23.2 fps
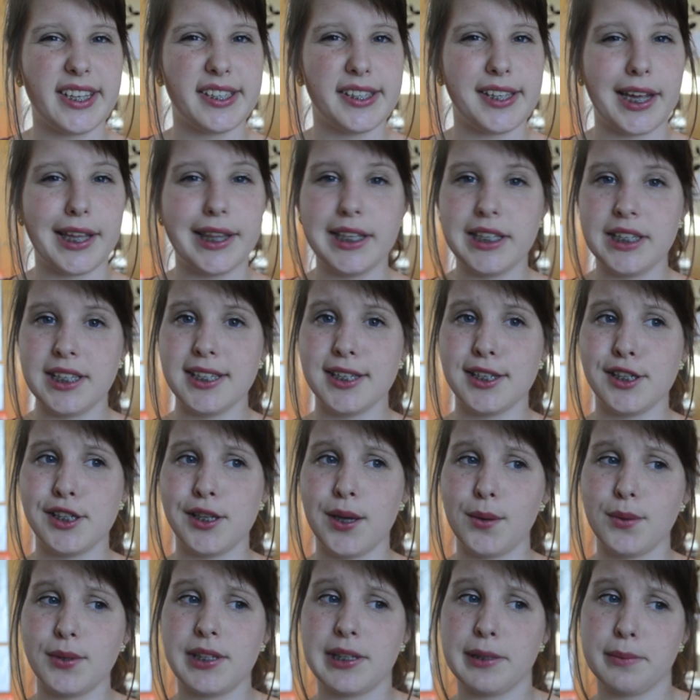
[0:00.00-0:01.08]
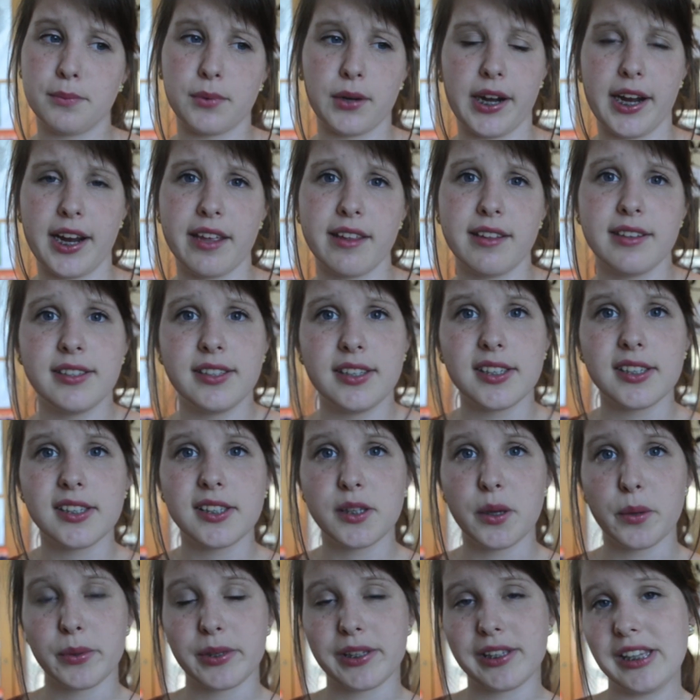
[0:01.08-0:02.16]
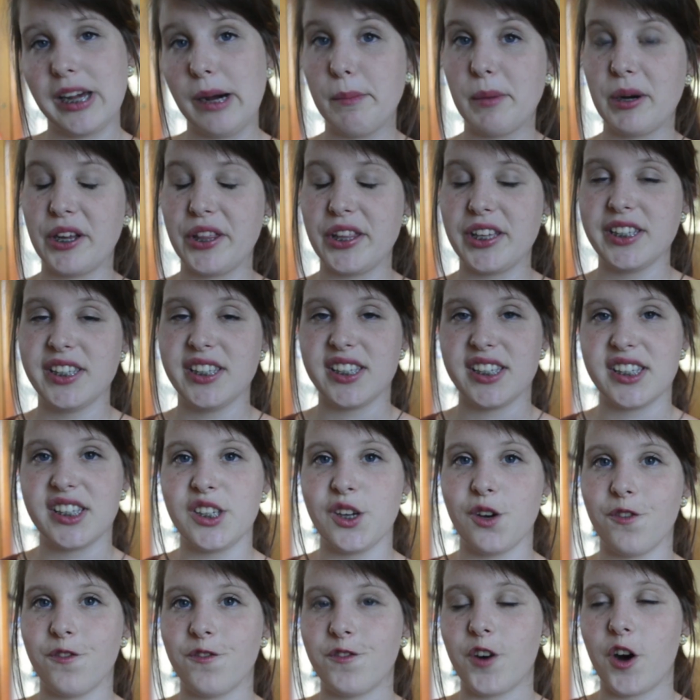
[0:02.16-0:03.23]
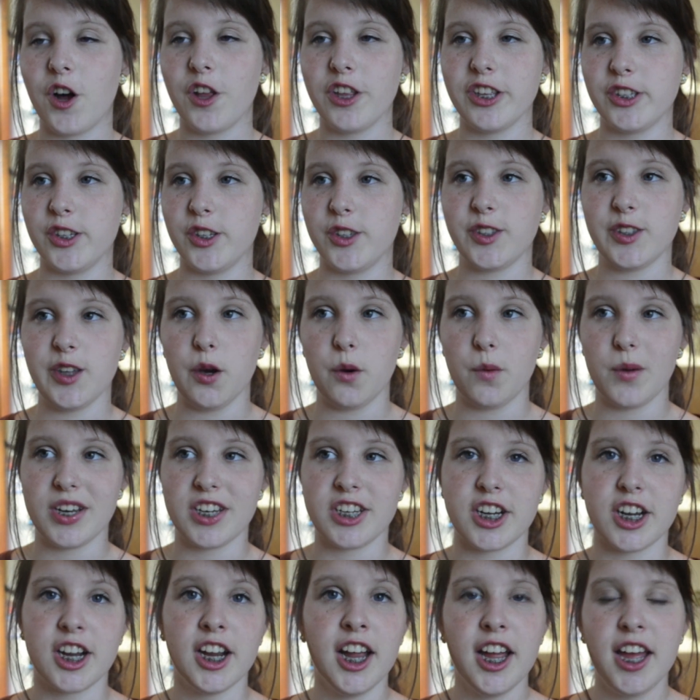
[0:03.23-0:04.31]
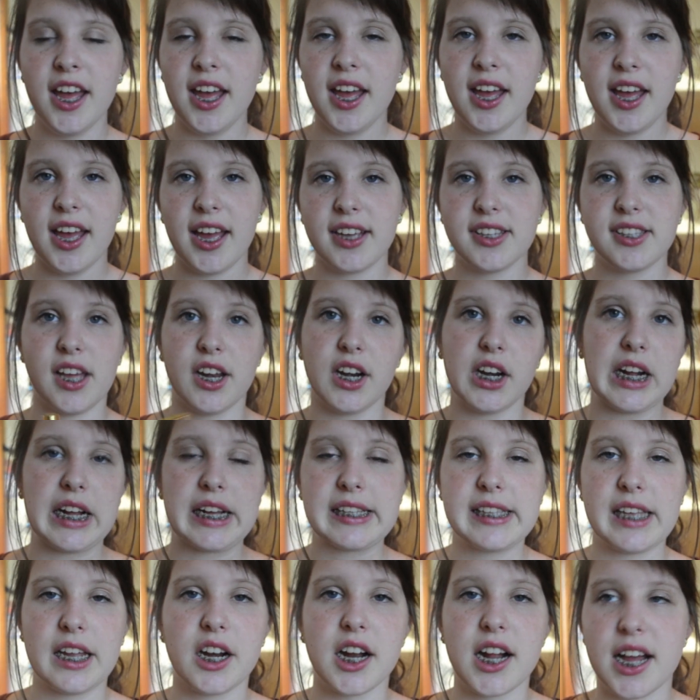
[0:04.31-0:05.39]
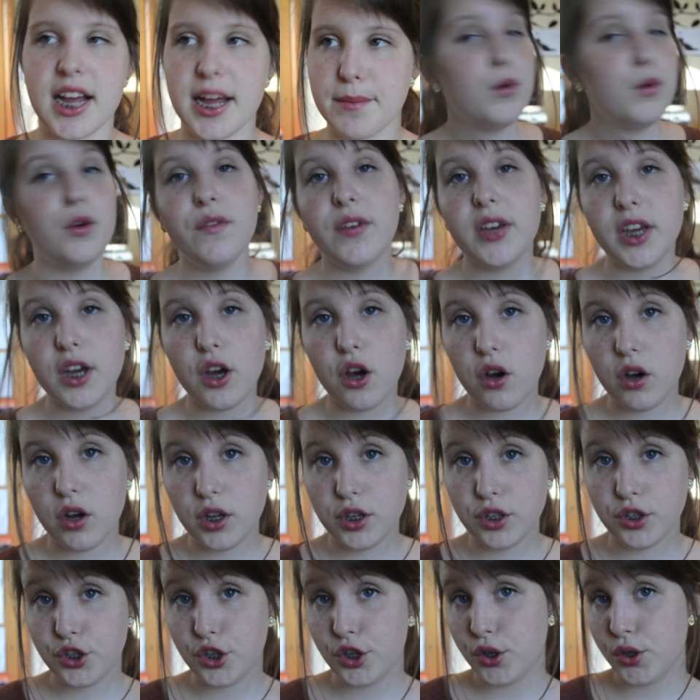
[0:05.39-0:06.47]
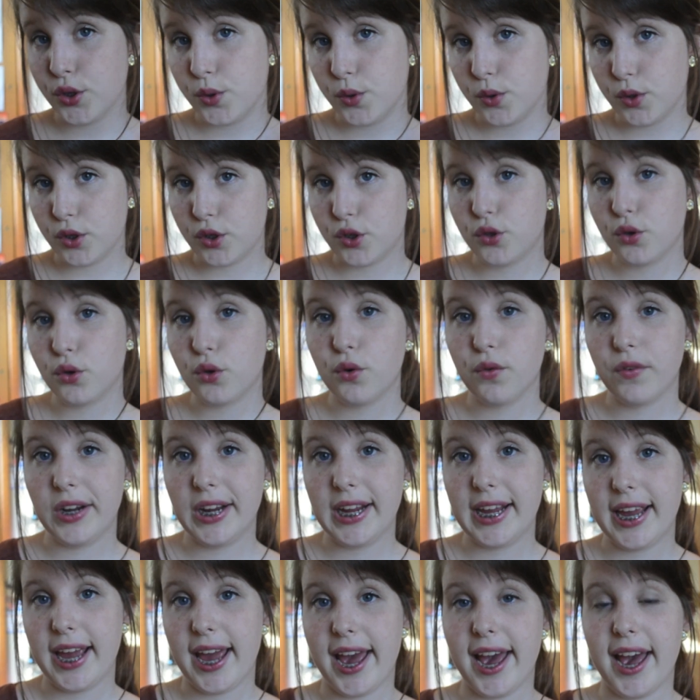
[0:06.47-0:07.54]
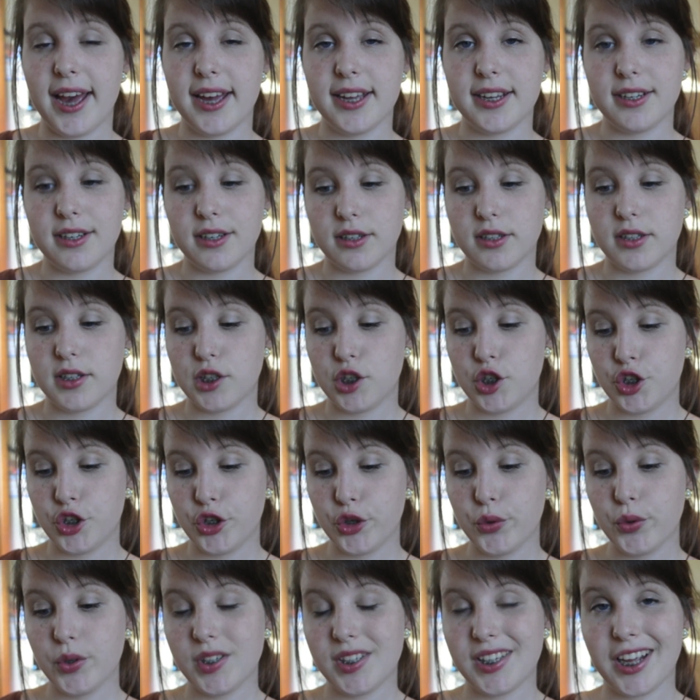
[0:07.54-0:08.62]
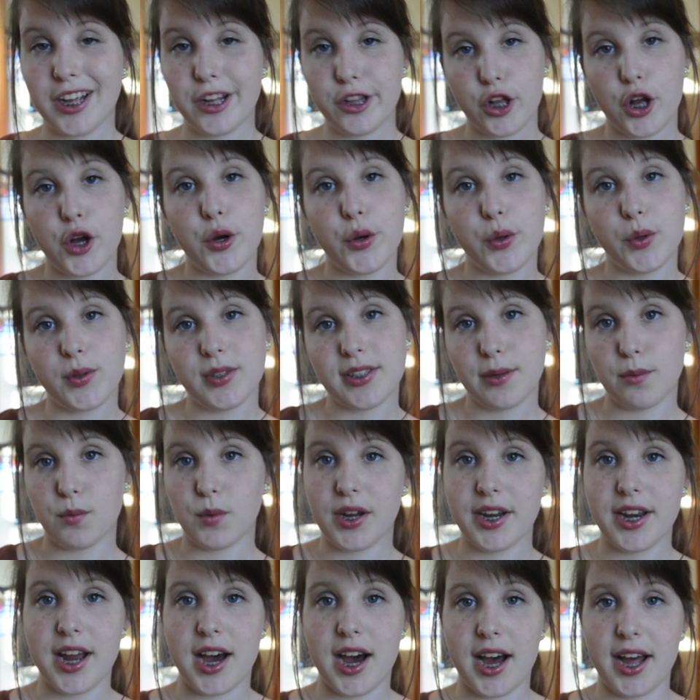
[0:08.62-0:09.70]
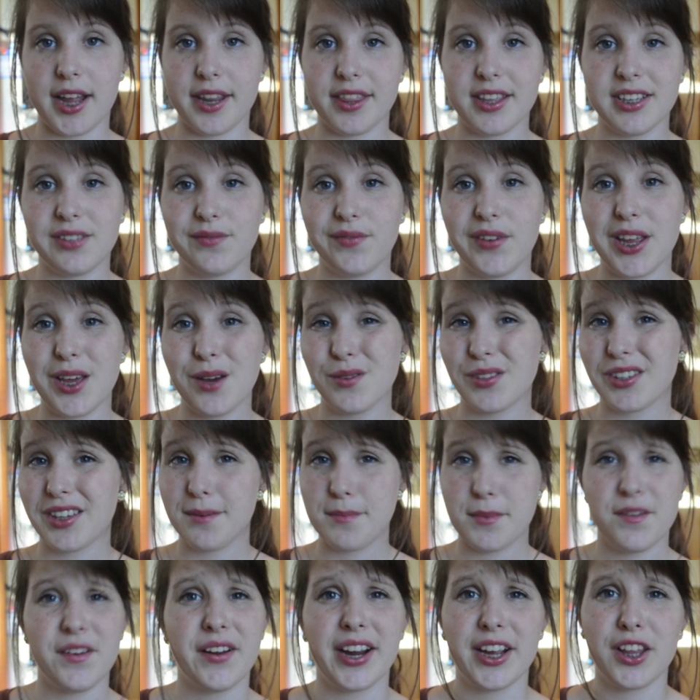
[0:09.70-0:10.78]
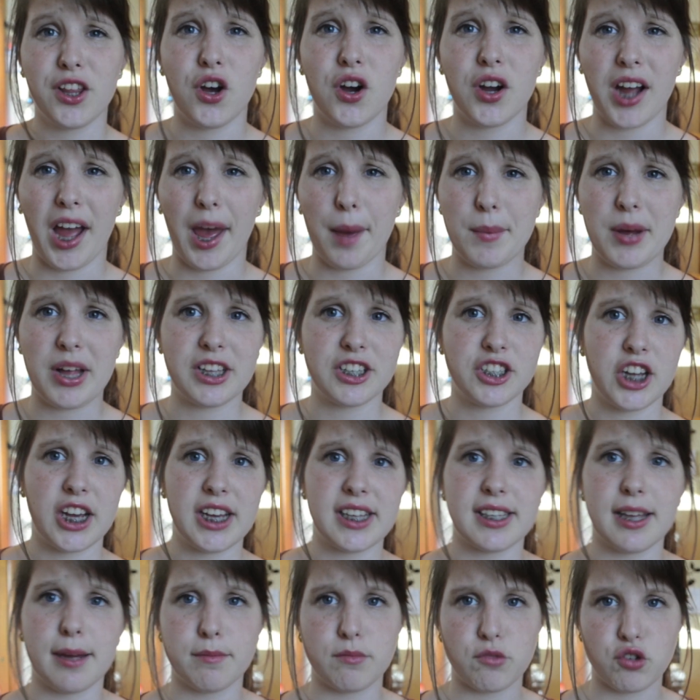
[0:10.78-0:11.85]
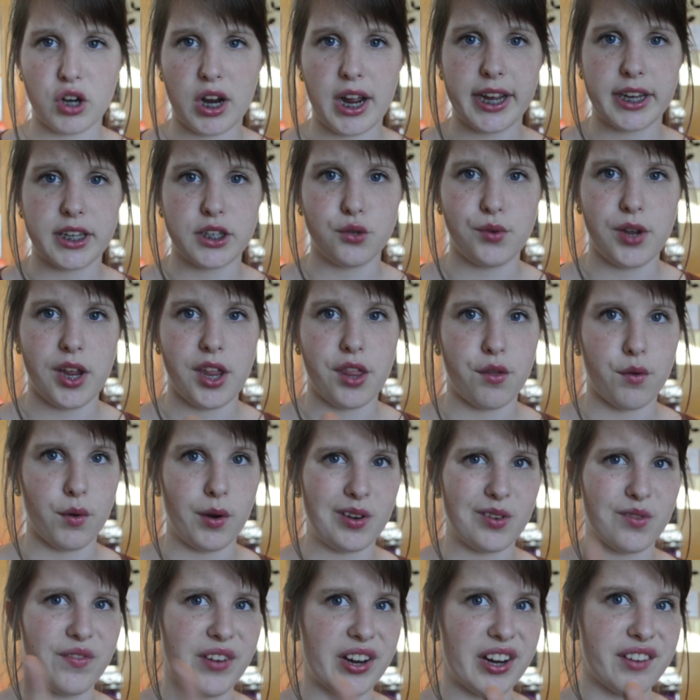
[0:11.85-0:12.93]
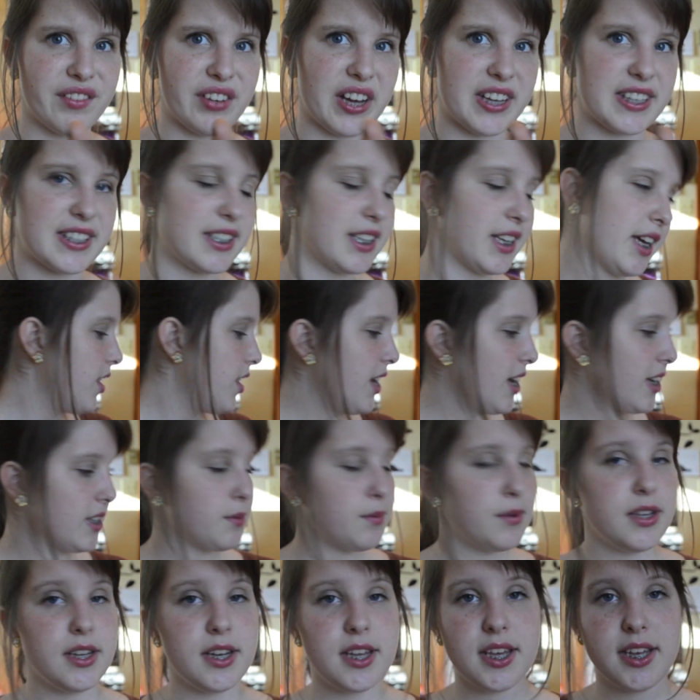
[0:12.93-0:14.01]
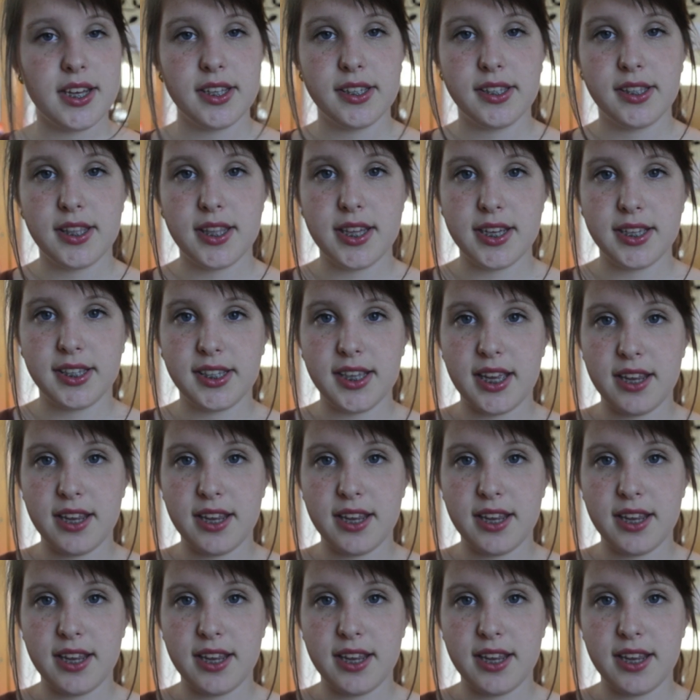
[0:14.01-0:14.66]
to say, this is so spring, this is so summer, this is so fall, this is so winter, etc, etc. Moving on to jewelry and shoes and clothes and whatnot. This video is going to be very long, I apologize. I'm trying to get through it very fastly. The next one is this